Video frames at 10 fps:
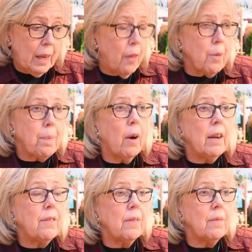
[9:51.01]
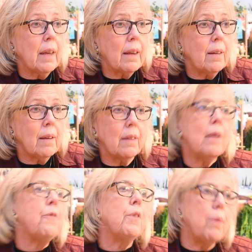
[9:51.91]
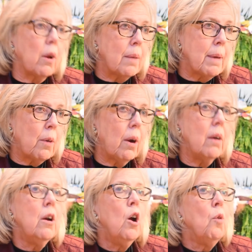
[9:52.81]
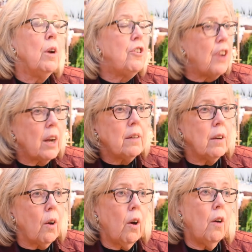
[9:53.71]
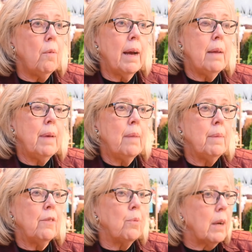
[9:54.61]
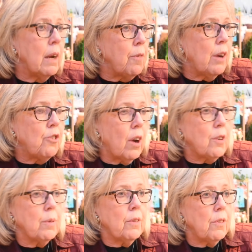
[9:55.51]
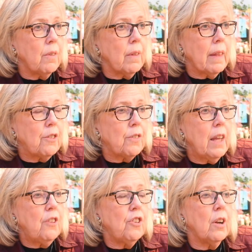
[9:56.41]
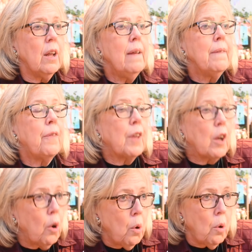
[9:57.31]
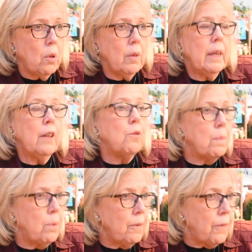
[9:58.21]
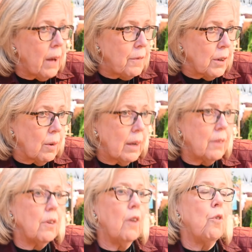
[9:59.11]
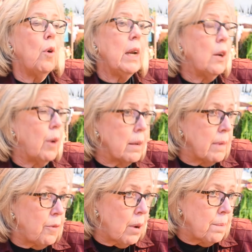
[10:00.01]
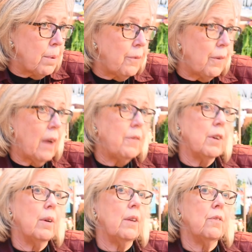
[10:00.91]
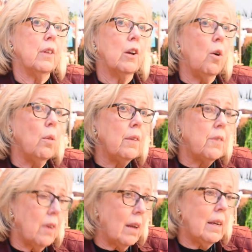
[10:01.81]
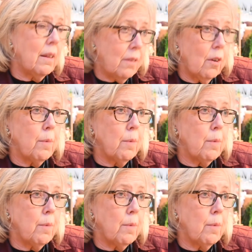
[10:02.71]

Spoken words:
the other parties except for the Bloc Québécois, rejected all my amendments whenever I tried to insert in the legislation that the goal is 1.5 degrees, avoiding going above 1.5 degrees. The goal is not net